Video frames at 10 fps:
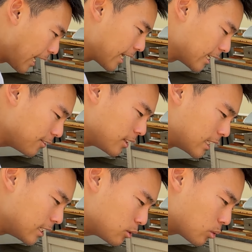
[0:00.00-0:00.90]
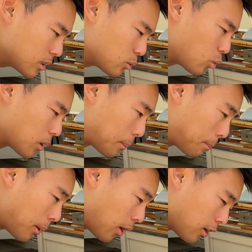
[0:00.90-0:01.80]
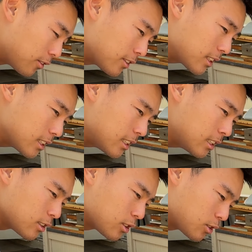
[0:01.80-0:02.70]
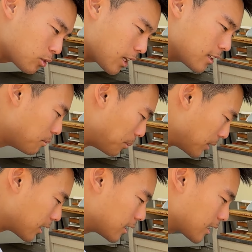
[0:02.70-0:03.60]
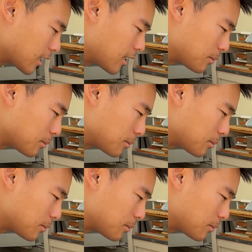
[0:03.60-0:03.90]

And even these ones weren't perfectly straight, but because I cut